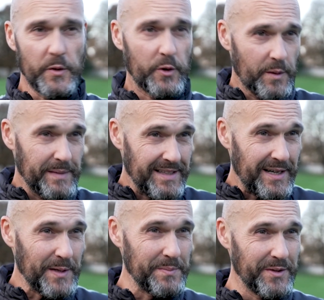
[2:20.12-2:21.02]
your comment, I
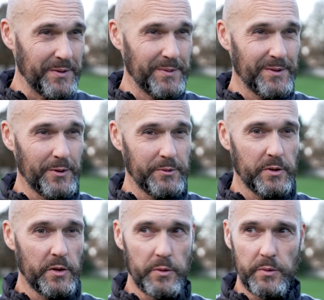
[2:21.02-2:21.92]
hope you you
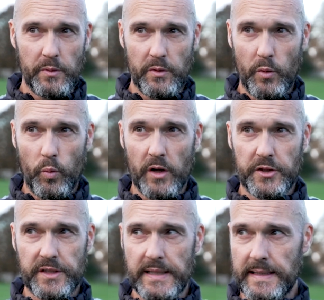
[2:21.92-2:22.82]
you you
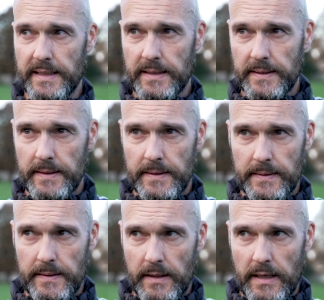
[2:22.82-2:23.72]
watched uh,
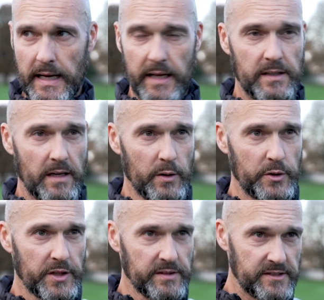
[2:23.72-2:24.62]
a head
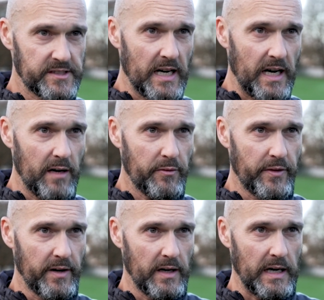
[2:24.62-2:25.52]
coach and staff
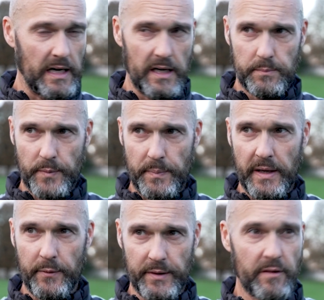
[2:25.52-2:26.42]
that are
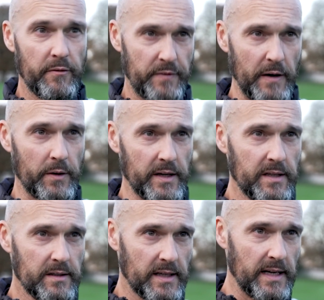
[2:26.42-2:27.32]
preparing
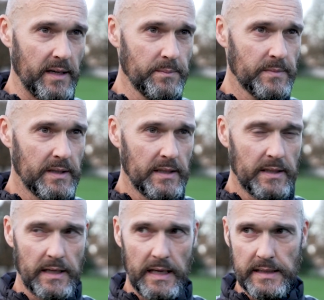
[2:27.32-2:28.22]
thoroughly the game,
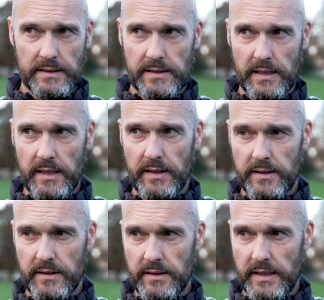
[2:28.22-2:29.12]
and uh,
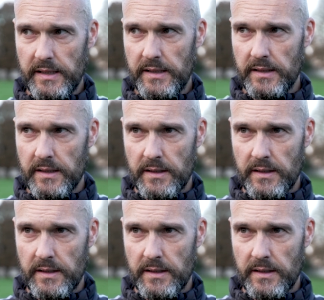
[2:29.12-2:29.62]
the